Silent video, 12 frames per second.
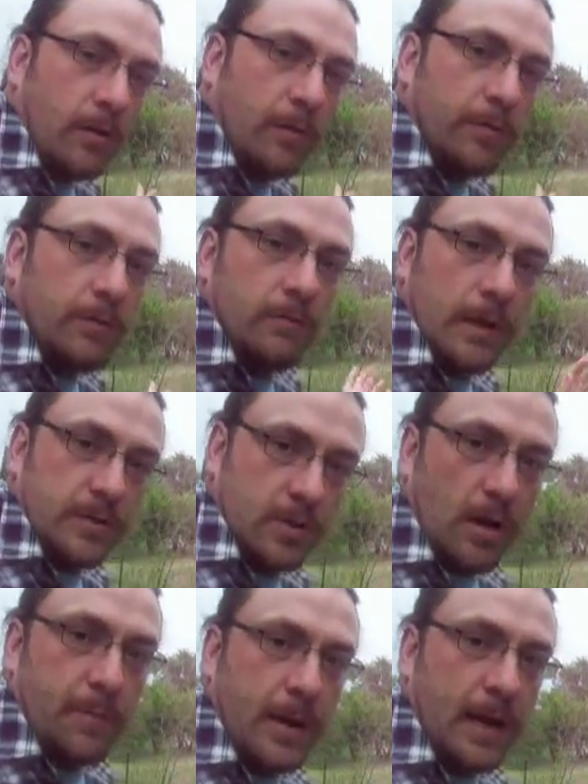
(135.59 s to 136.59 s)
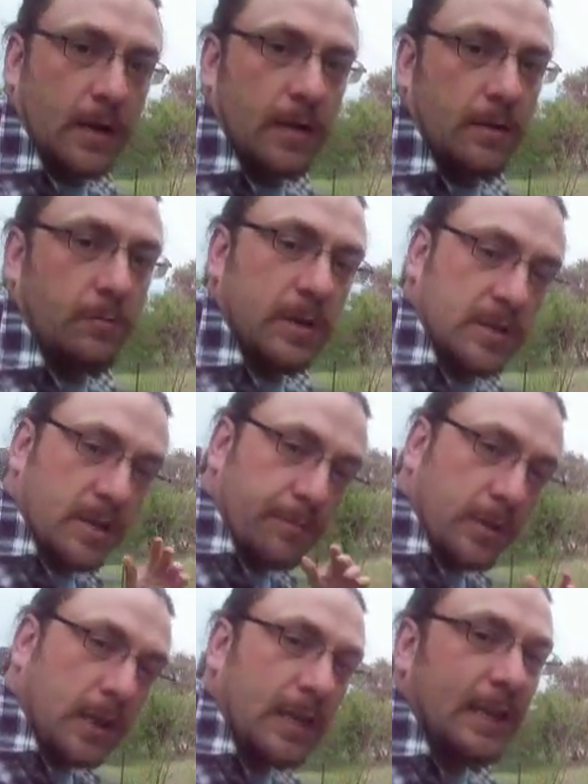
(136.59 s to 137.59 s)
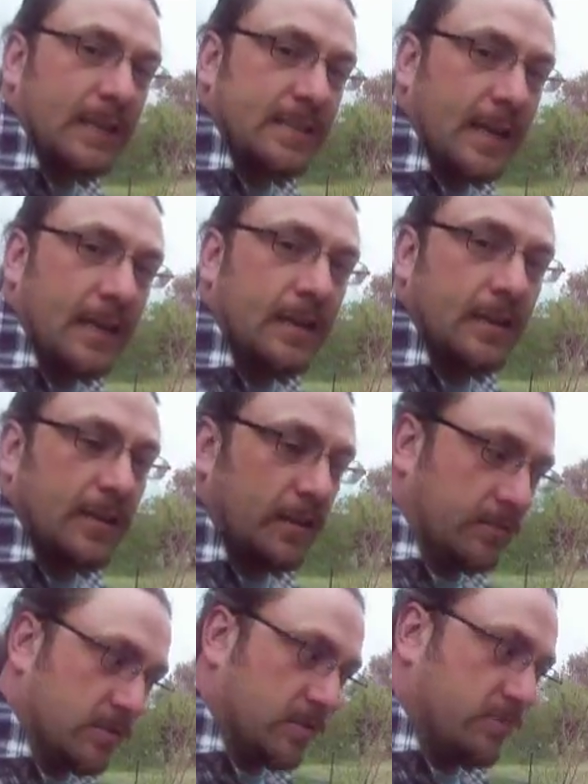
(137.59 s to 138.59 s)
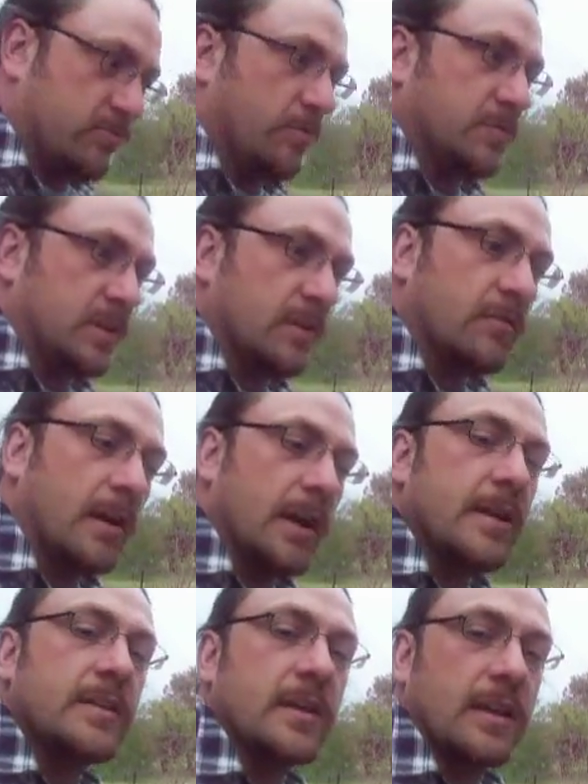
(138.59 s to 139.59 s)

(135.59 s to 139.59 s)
off and die back. When it's completely dead, it'll just drop to the ground.